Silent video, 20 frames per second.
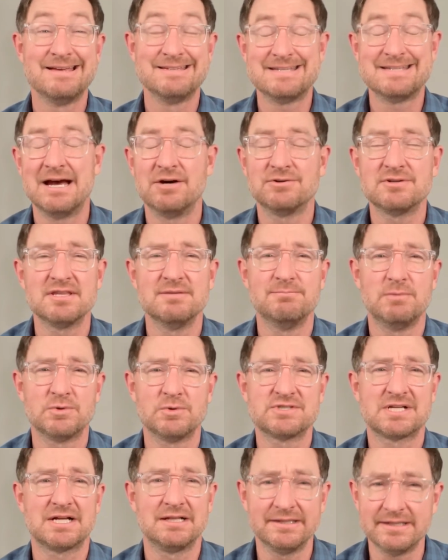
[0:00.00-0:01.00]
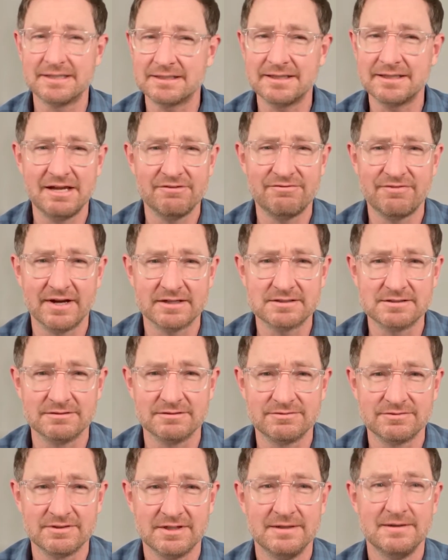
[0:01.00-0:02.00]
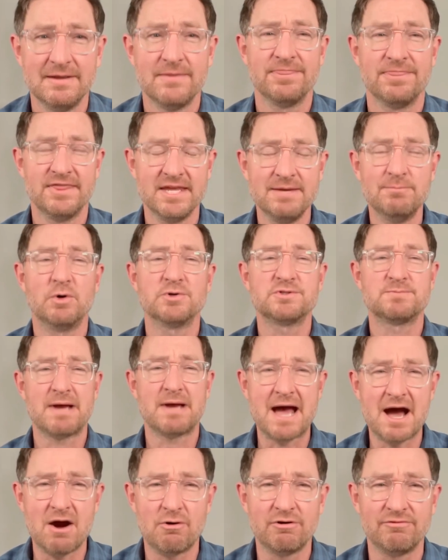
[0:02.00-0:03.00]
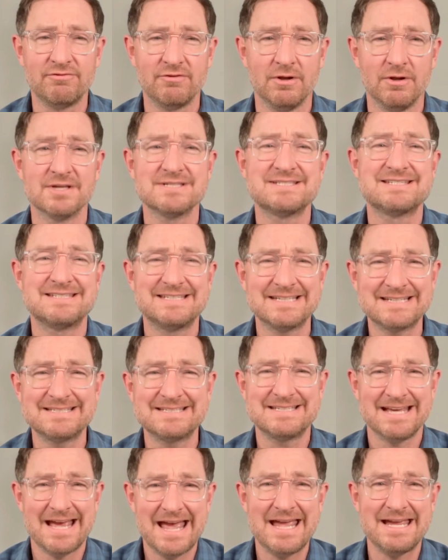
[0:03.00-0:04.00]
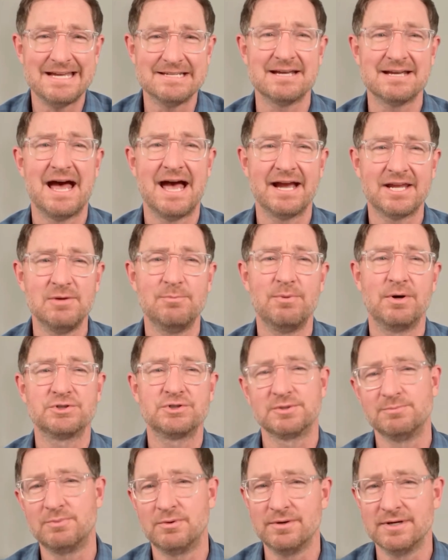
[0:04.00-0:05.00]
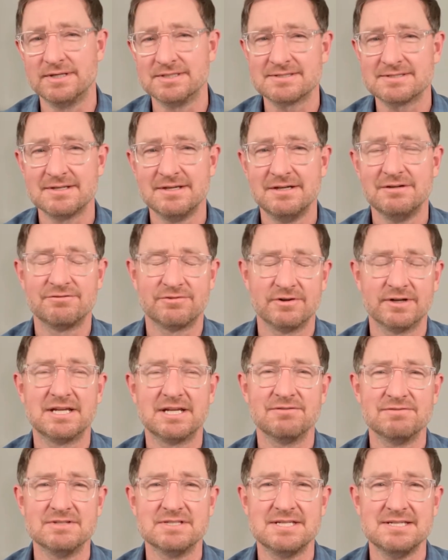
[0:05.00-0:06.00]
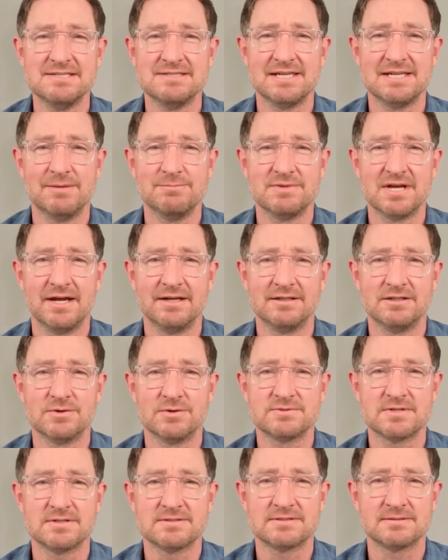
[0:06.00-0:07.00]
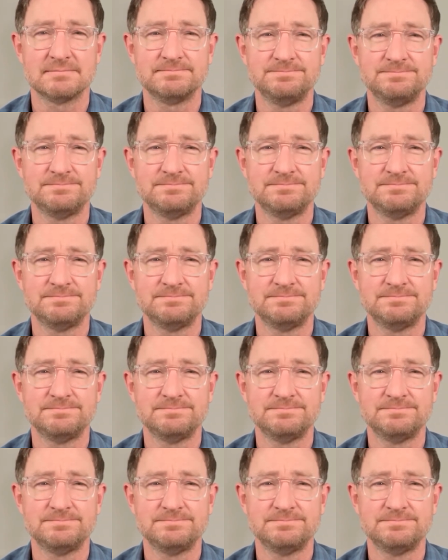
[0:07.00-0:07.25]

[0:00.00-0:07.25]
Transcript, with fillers: down to the most clinically effective, the most powerful six to eight acupuncture points for a given TCM diagnosis.